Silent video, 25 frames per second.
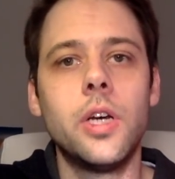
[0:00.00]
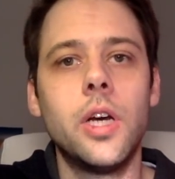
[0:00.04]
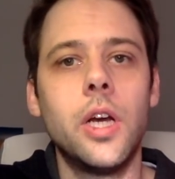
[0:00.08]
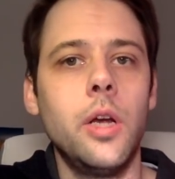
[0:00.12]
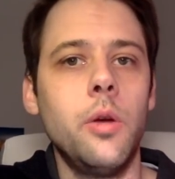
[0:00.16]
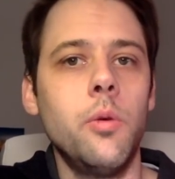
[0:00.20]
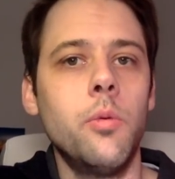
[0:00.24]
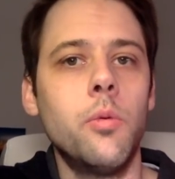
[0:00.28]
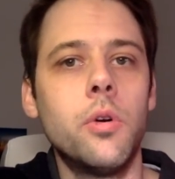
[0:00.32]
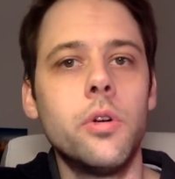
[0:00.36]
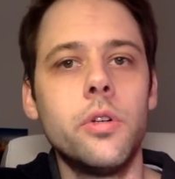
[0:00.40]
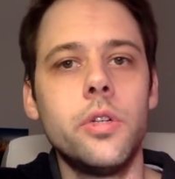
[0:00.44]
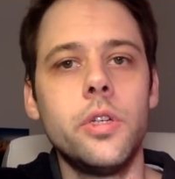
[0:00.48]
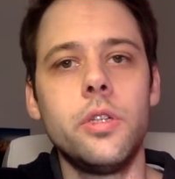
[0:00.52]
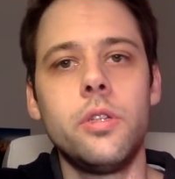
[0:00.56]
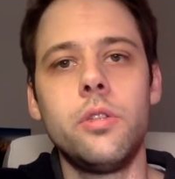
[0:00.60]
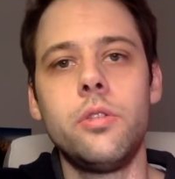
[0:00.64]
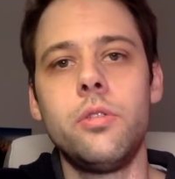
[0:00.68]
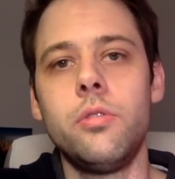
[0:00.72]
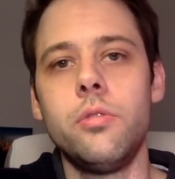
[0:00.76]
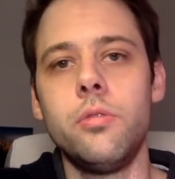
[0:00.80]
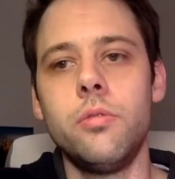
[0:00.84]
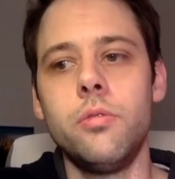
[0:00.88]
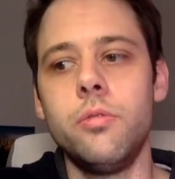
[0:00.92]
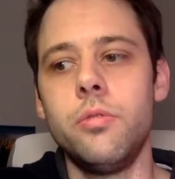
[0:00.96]
I wanted
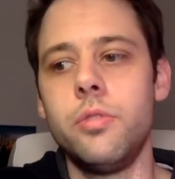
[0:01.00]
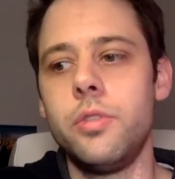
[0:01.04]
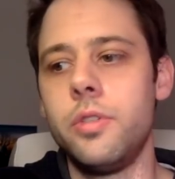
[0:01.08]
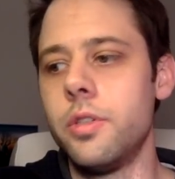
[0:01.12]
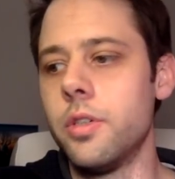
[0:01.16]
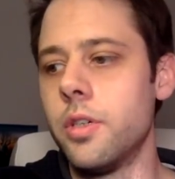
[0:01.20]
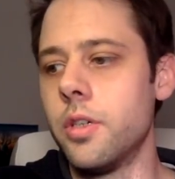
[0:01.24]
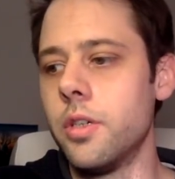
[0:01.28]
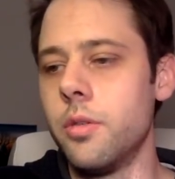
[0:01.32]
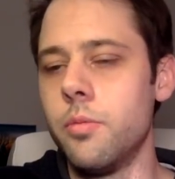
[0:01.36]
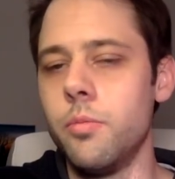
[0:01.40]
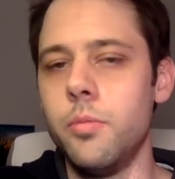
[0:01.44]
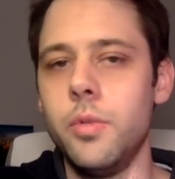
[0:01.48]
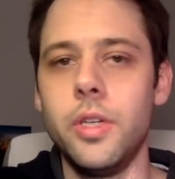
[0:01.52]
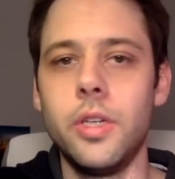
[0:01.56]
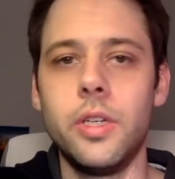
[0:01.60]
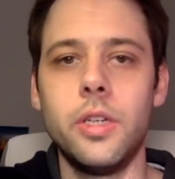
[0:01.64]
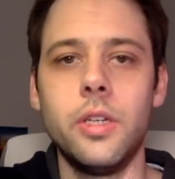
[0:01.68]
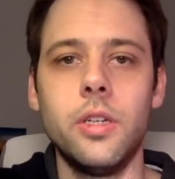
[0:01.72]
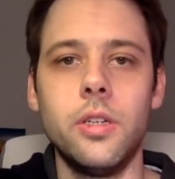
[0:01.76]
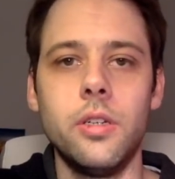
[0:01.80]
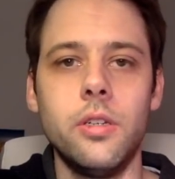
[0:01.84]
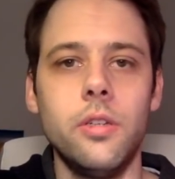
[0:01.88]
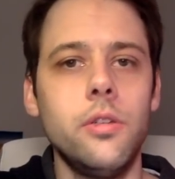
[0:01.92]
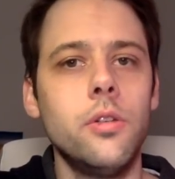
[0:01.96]
to start
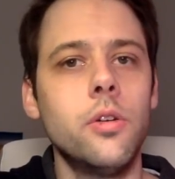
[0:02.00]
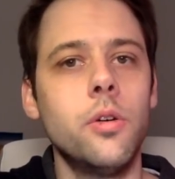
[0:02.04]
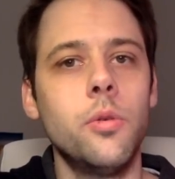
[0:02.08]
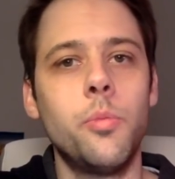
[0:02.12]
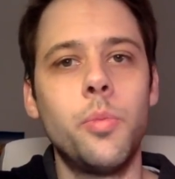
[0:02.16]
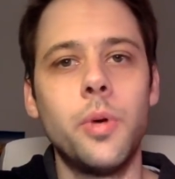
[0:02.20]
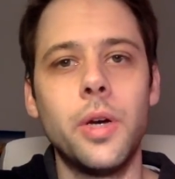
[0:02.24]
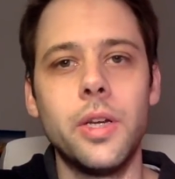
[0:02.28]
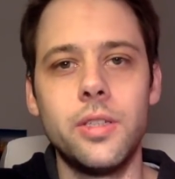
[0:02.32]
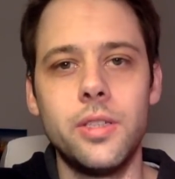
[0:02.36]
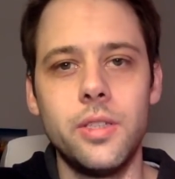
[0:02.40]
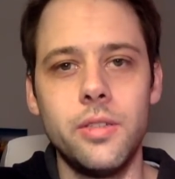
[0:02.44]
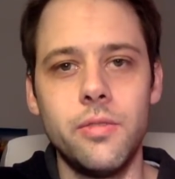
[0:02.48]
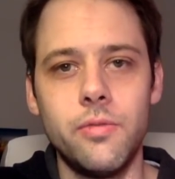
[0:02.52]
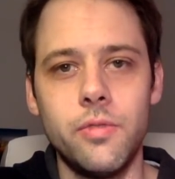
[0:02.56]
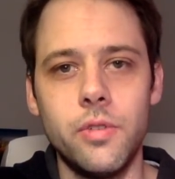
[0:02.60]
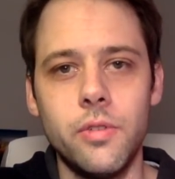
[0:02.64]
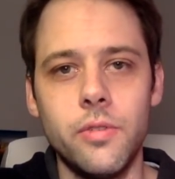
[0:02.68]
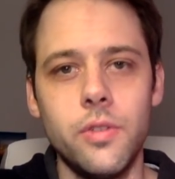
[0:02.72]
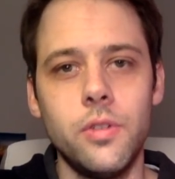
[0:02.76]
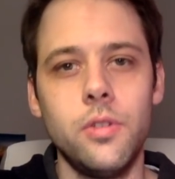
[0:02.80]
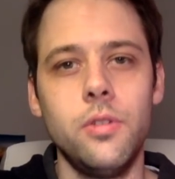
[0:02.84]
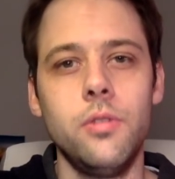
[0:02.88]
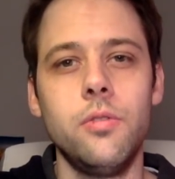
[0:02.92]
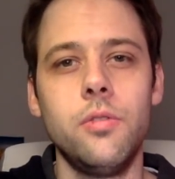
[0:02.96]
making, you know, passive
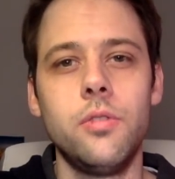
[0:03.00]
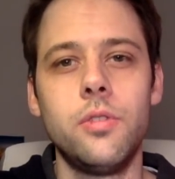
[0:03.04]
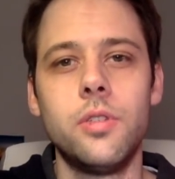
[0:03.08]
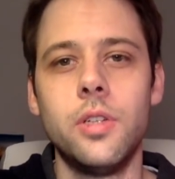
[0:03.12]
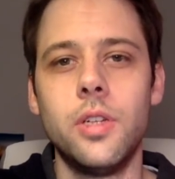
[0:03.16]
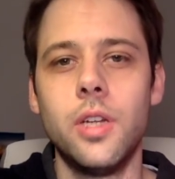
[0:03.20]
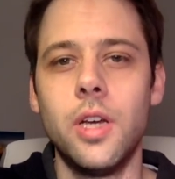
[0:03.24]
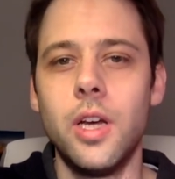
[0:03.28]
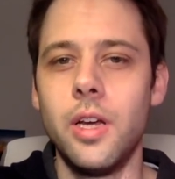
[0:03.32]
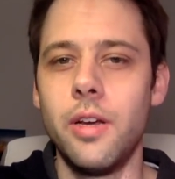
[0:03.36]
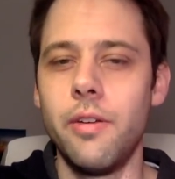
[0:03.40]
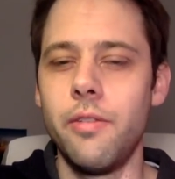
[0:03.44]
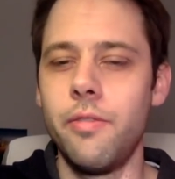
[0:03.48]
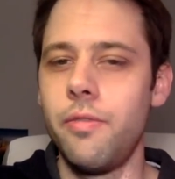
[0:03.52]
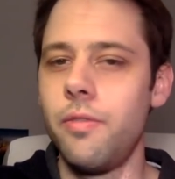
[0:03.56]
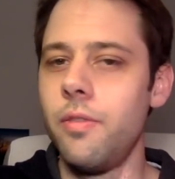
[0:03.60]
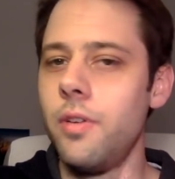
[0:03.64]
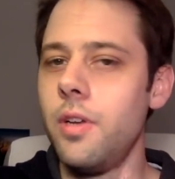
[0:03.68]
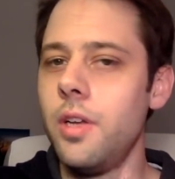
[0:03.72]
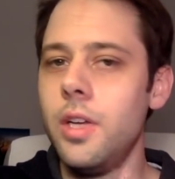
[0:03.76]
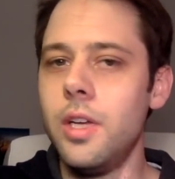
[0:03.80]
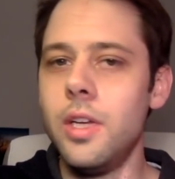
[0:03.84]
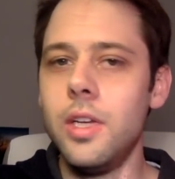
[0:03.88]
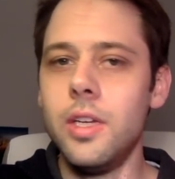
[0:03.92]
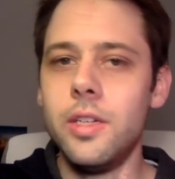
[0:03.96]
revenues and have
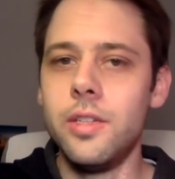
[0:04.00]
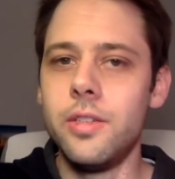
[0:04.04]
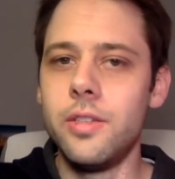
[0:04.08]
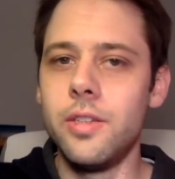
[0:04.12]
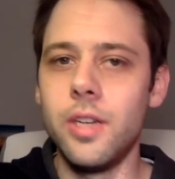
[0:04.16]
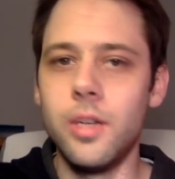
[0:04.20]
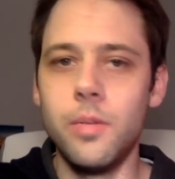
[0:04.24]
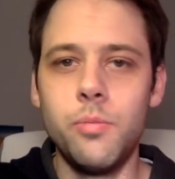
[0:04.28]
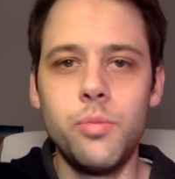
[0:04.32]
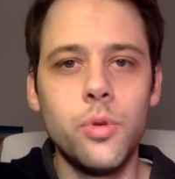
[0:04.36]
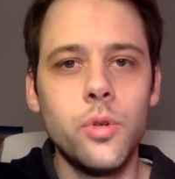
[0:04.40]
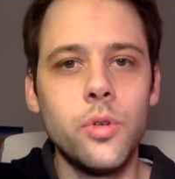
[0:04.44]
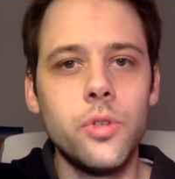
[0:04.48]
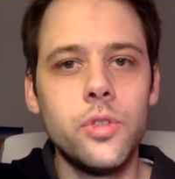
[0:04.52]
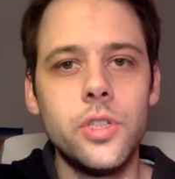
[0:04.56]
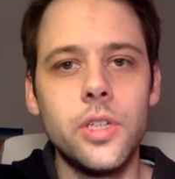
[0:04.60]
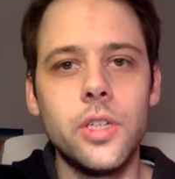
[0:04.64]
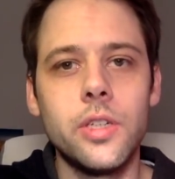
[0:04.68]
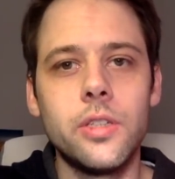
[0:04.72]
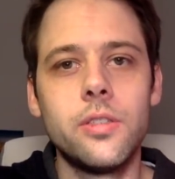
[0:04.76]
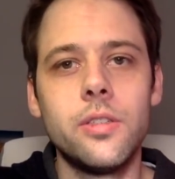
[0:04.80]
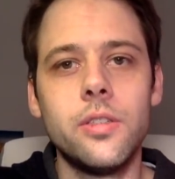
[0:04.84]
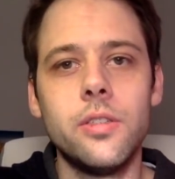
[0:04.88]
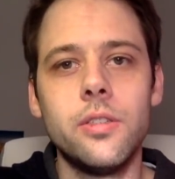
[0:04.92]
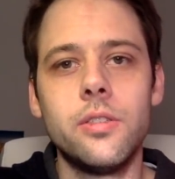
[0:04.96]
side
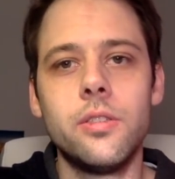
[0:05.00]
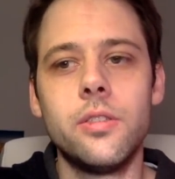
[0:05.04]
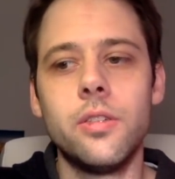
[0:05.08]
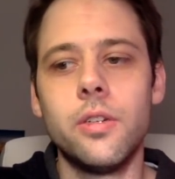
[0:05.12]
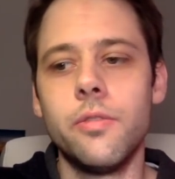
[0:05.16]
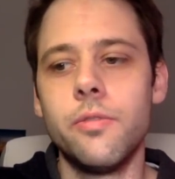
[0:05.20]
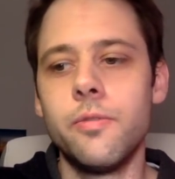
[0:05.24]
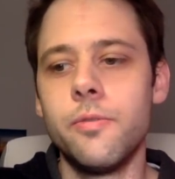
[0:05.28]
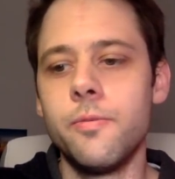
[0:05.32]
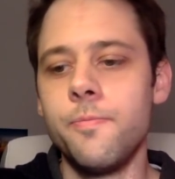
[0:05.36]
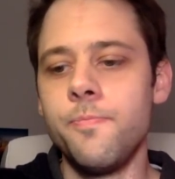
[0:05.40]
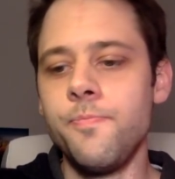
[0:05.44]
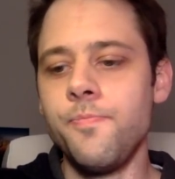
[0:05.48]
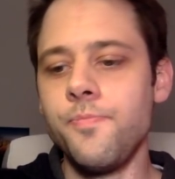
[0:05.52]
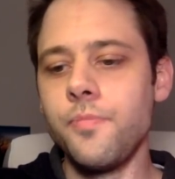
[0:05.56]
projects and stuff.